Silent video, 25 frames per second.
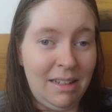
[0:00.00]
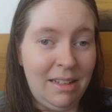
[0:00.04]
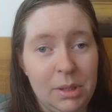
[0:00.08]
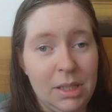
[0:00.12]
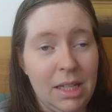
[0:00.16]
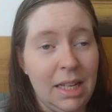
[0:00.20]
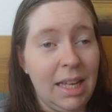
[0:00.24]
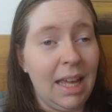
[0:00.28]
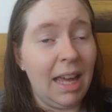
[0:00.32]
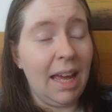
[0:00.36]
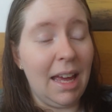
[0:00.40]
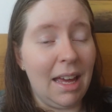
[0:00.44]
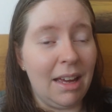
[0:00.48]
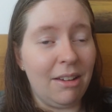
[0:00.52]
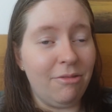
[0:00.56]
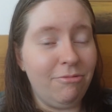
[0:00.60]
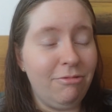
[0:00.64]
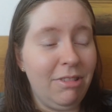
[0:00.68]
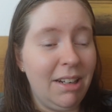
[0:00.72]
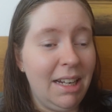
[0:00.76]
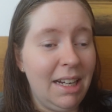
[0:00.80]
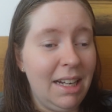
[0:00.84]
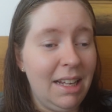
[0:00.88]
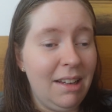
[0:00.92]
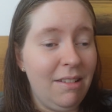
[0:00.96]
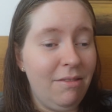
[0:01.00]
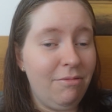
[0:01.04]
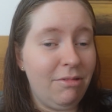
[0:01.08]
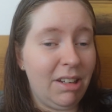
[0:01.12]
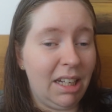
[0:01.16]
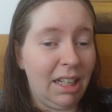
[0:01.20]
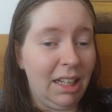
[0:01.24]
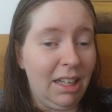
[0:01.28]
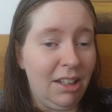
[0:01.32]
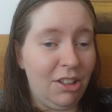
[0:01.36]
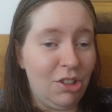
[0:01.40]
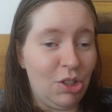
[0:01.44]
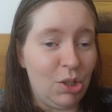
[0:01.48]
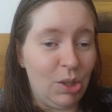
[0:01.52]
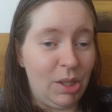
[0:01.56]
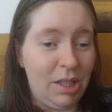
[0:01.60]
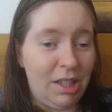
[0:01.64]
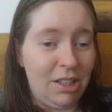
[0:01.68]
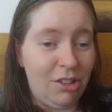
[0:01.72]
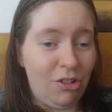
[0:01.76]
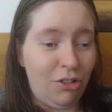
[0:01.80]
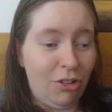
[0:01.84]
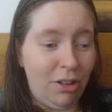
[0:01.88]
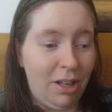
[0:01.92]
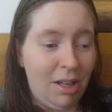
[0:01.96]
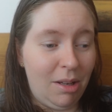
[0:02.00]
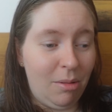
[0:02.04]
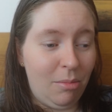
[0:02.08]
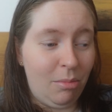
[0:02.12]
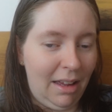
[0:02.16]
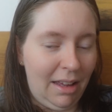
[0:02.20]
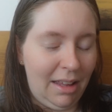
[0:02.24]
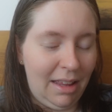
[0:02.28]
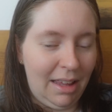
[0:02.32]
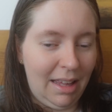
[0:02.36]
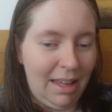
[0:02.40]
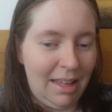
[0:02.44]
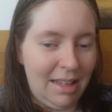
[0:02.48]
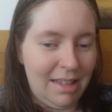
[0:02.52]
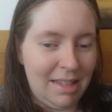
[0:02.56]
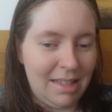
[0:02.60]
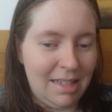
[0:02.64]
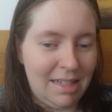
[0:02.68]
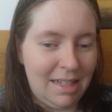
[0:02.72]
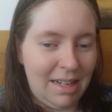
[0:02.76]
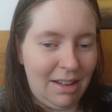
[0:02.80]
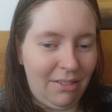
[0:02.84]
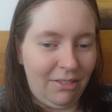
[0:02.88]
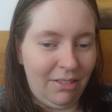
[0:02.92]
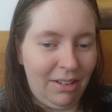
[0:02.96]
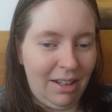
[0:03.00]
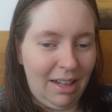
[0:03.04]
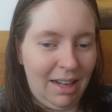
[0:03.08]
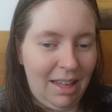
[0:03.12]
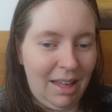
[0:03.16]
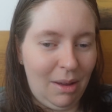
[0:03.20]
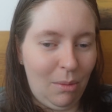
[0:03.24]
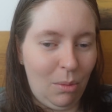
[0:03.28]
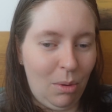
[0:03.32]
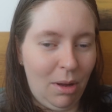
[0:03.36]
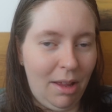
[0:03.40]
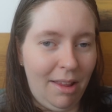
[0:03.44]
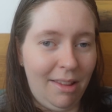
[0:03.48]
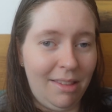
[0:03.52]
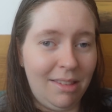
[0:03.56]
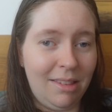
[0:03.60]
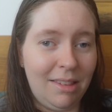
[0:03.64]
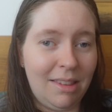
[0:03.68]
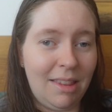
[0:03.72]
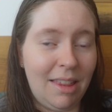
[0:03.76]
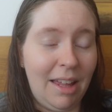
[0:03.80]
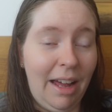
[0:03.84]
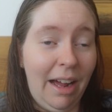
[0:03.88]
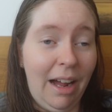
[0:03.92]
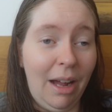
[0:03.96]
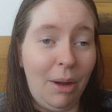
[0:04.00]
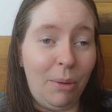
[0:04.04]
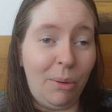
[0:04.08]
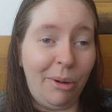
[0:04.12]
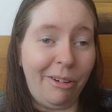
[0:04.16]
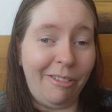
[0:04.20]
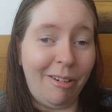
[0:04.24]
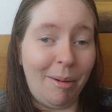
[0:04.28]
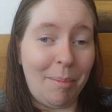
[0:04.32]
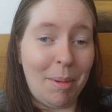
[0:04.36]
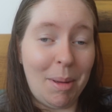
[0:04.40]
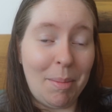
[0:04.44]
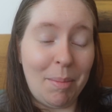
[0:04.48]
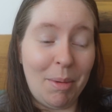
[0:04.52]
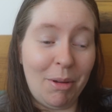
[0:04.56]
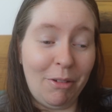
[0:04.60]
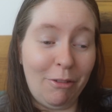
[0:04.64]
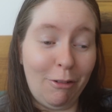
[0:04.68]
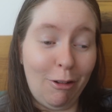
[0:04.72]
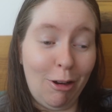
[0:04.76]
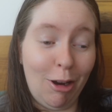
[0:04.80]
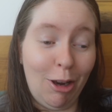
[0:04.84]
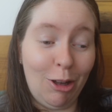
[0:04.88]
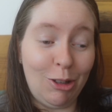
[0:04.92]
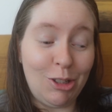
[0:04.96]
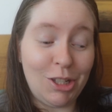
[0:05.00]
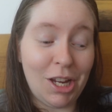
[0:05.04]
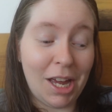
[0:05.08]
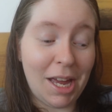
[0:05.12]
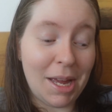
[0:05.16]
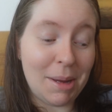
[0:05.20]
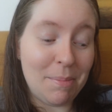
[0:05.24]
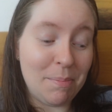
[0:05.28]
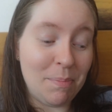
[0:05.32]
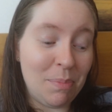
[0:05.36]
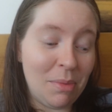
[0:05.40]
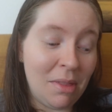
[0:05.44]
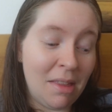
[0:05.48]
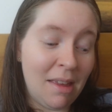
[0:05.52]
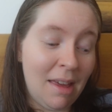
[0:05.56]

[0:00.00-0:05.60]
So yeah, really, really enjoyed the trip. It's definitely one that I will remember for a long time.